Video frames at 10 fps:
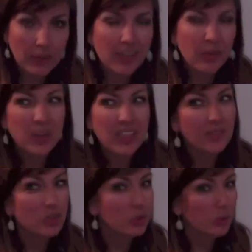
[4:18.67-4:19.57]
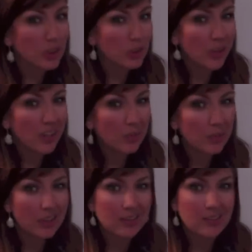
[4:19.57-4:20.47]
I don't want to give too much away,
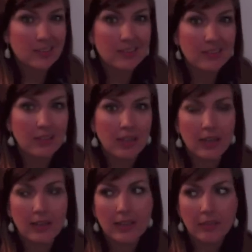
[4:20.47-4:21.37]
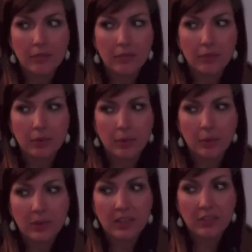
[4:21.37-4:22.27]
because I think I've
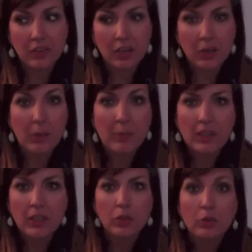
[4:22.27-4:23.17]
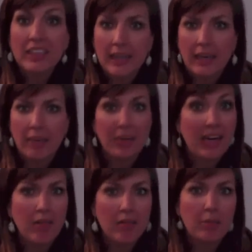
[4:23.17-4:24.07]
probably given a lot away, but you think I have, but I
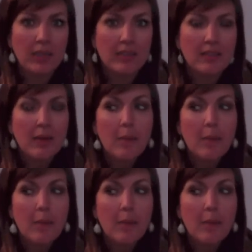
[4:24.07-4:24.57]
haven't, because